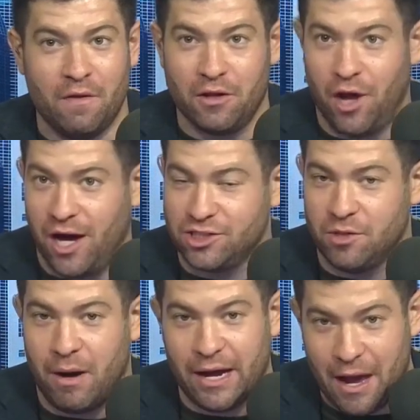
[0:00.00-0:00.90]
They
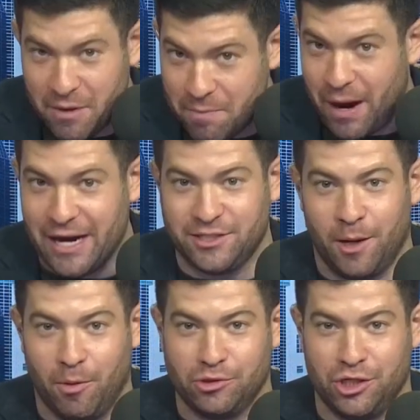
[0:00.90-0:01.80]
lost to Miami by
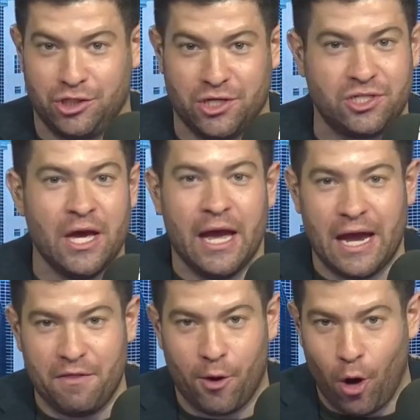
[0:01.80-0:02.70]
double digits
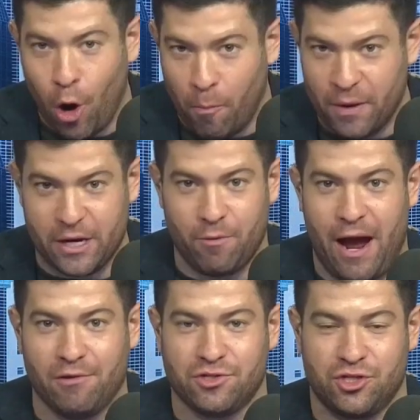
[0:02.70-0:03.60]
in their opening
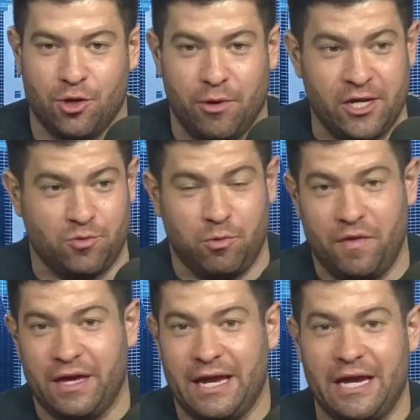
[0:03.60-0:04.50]
round series
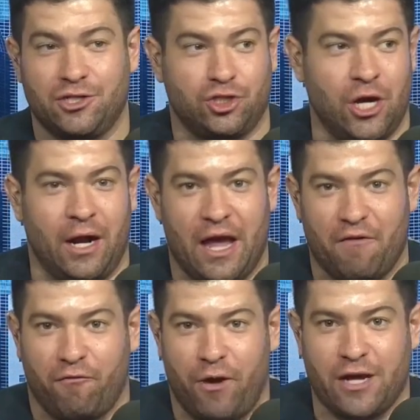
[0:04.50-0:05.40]
when the Heat shot
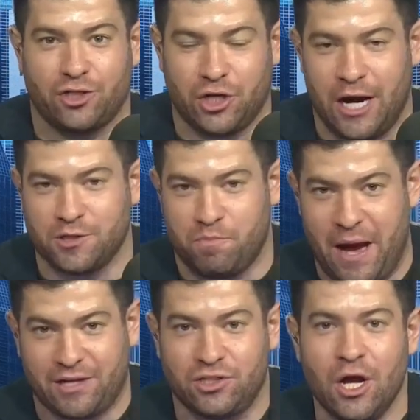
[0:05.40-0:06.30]
a franchise
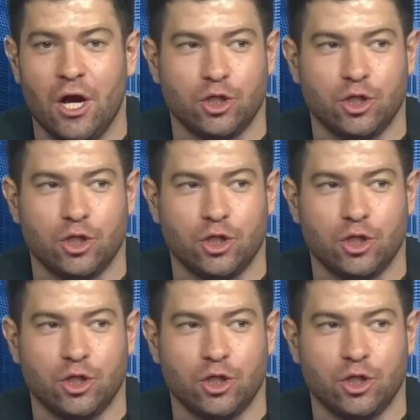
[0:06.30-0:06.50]
best